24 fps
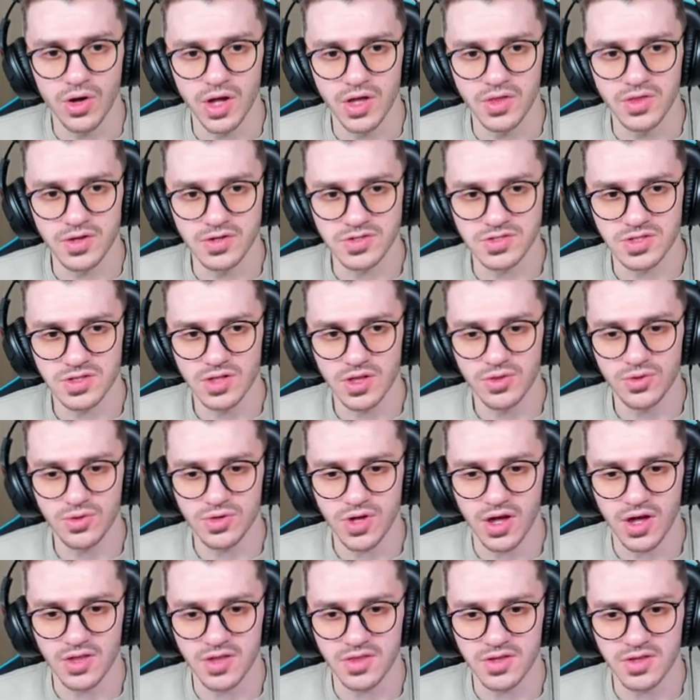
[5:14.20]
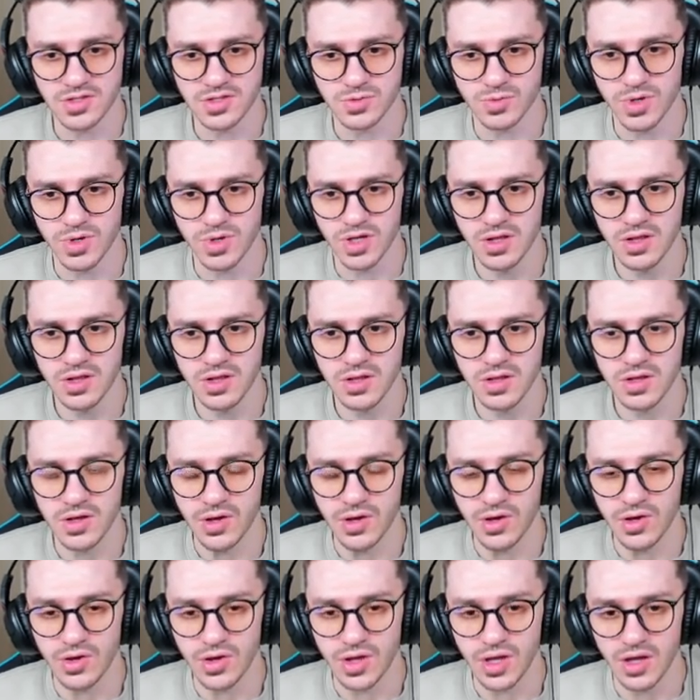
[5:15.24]
And there's another guy there as well.
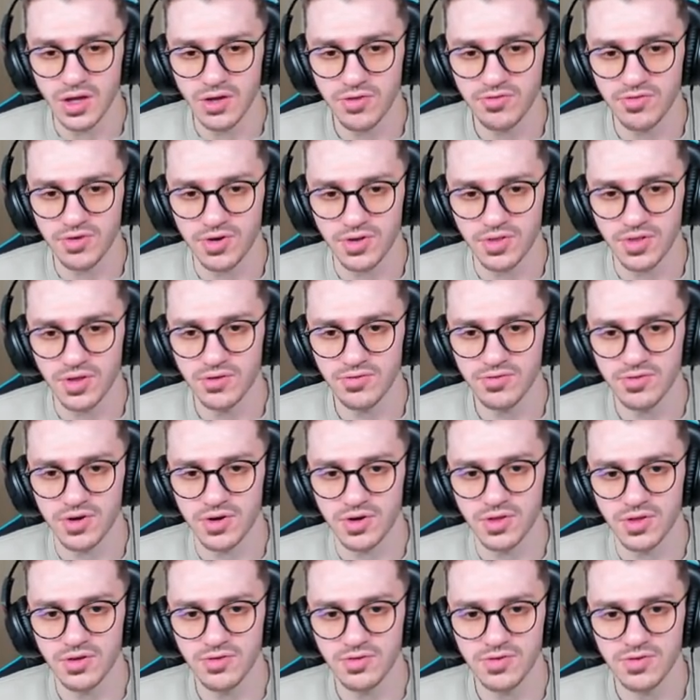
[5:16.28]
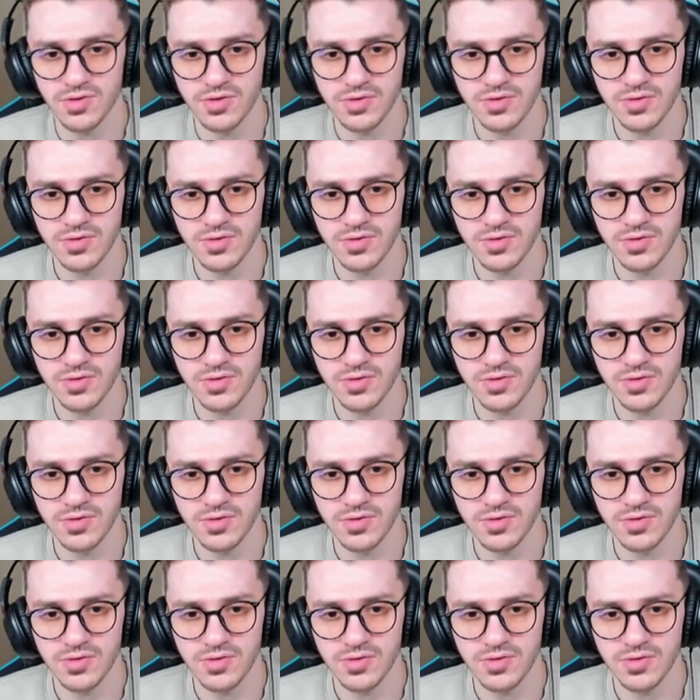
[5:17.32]
Okay, fair enough, fair enough.